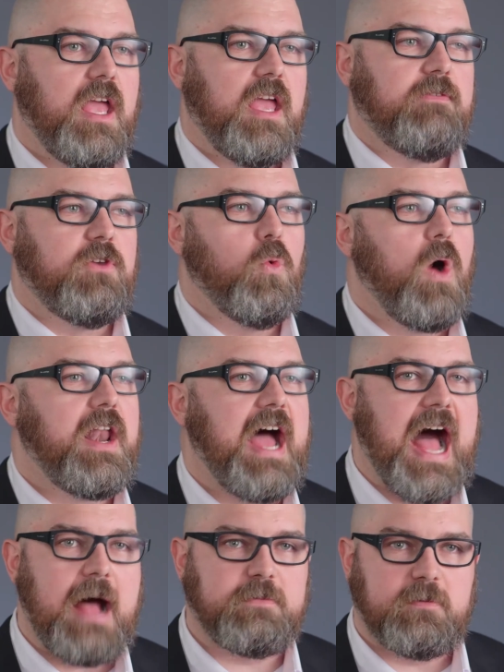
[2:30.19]
If you want to
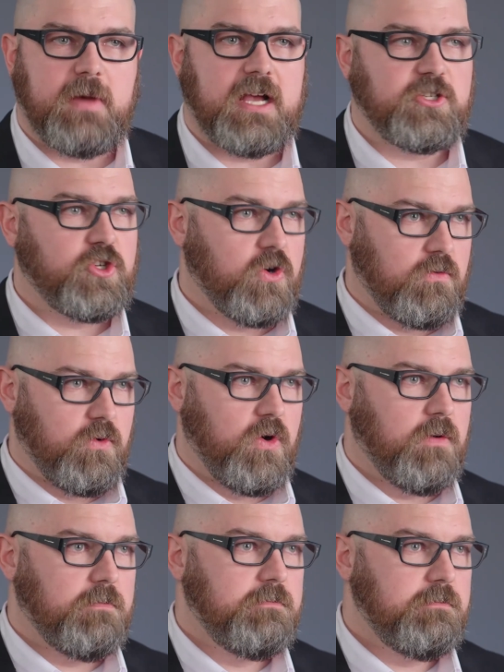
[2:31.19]
optimize your
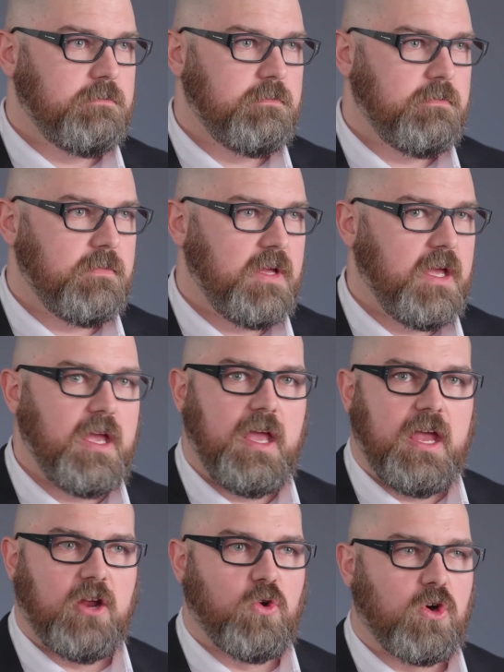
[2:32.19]

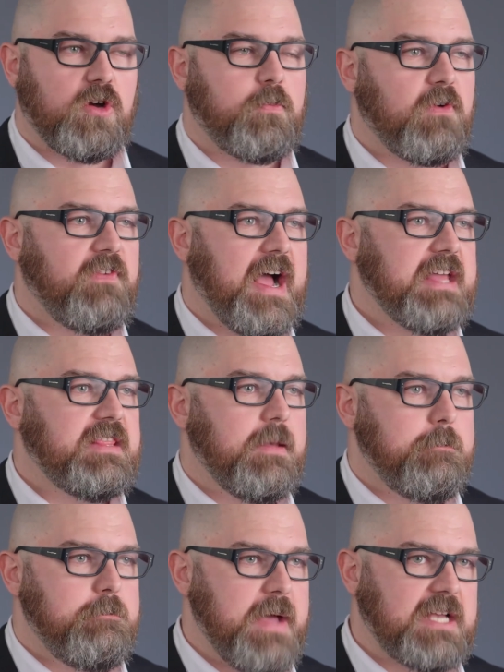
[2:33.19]
room in order to provide the
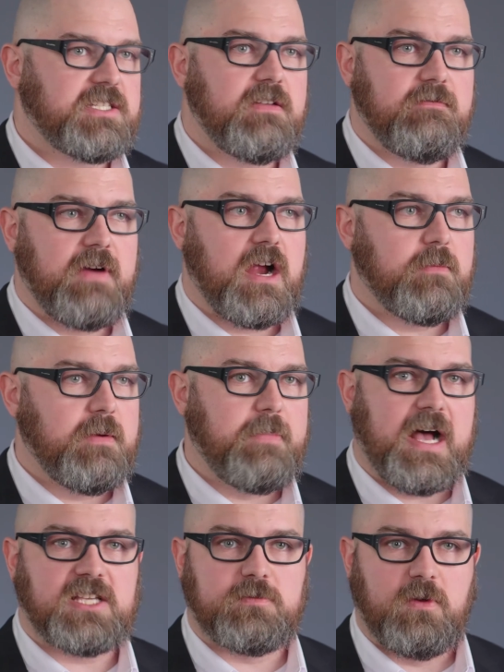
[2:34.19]
best environment
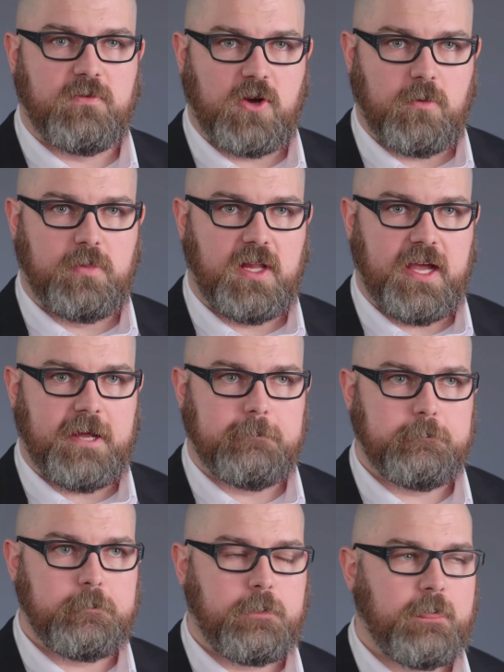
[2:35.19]
possible for your plant,
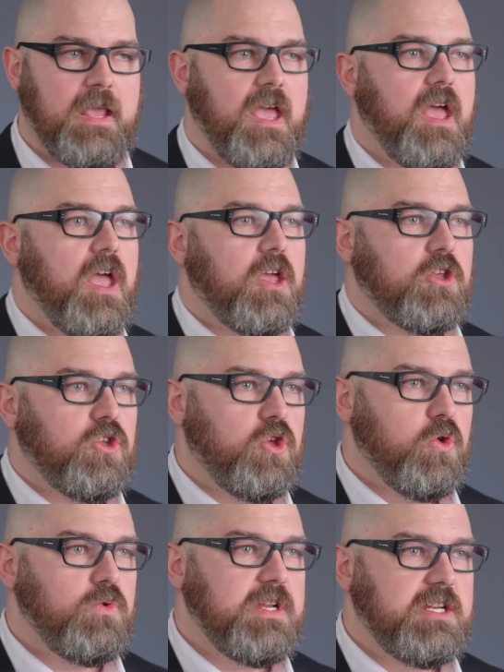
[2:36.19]

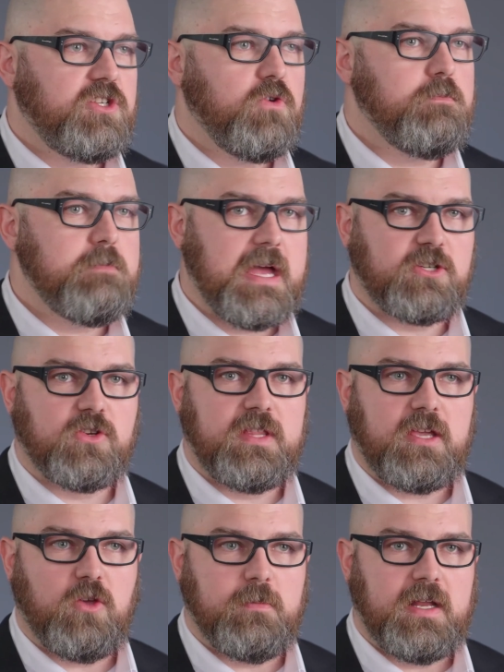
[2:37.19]
you need to measure the
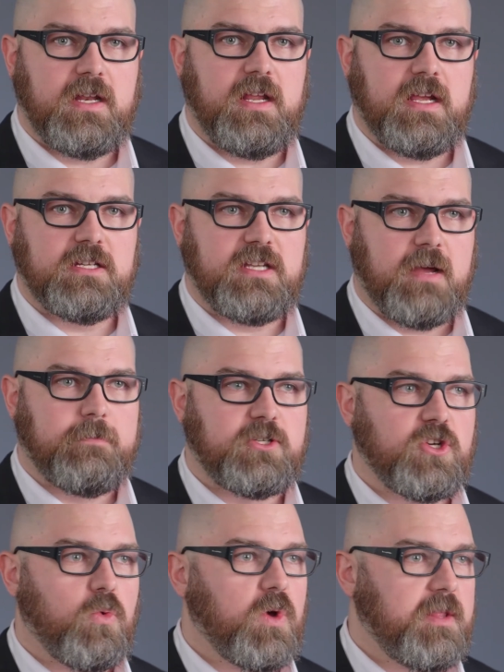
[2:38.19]
humidity and
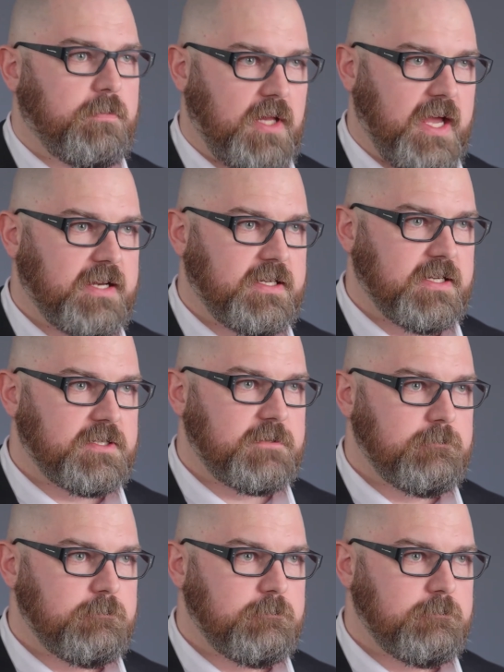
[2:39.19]
temperature where the plant is.